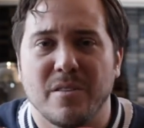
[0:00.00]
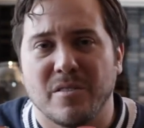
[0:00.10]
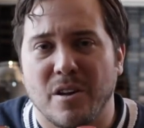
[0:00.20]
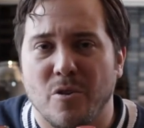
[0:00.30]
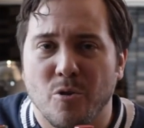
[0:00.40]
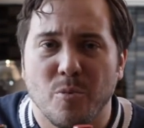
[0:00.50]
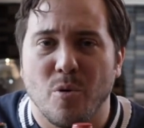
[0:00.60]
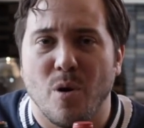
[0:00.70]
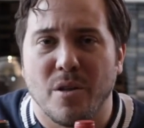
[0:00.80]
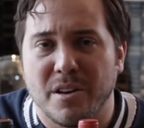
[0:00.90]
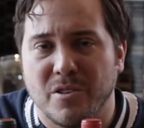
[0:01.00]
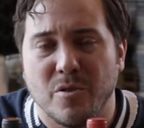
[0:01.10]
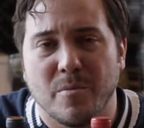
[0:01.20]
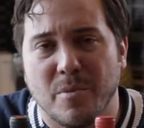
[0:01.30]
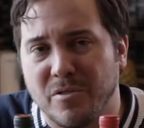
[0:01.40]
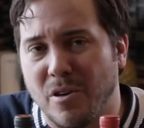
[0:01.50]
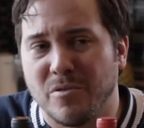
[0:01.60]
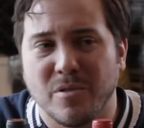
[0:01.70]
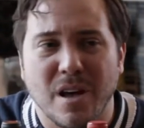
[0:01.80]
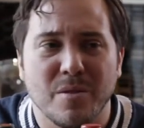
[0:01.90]
It's got a herbal quality to it, but it's
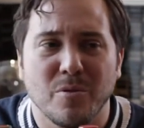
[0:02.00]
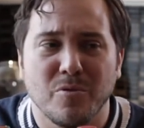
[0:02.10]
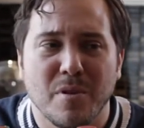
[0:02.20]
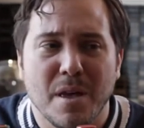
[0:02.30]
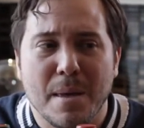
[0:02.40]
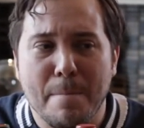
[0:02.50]
also got those